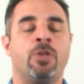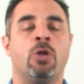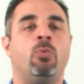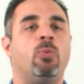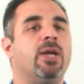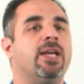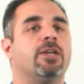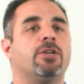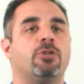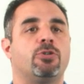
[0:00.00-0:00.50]

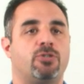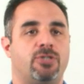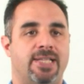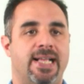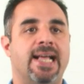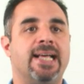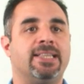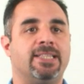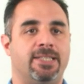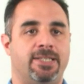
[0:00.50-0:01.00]
we
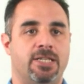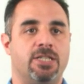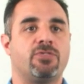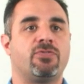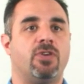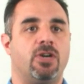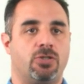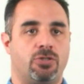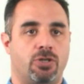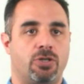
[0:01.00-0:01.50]
understand the
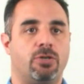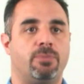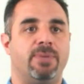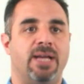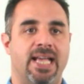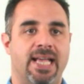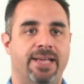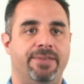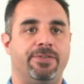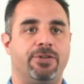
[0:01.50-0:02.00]
dysfunctional
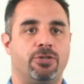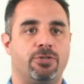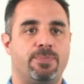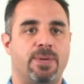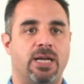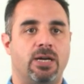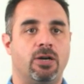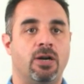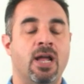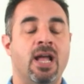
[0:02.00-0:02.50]
behaviors
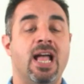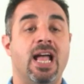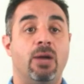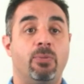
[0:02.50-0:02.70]
better,